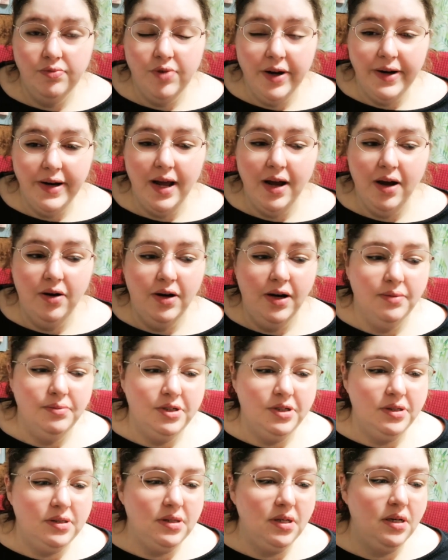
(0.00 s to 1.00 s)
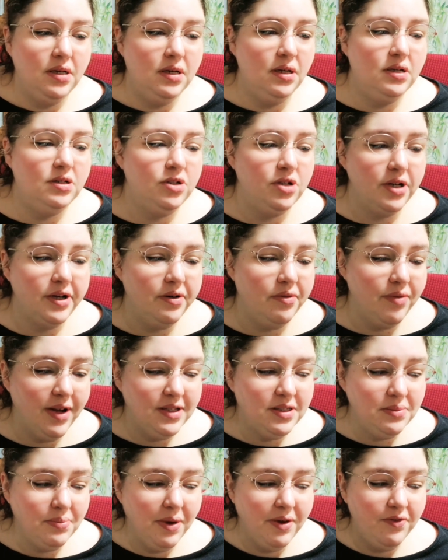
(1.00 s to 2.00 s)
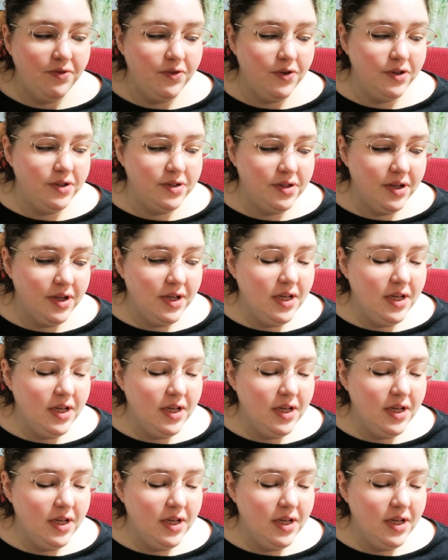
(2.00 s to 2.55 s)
Right now I'm just trying to rest my foot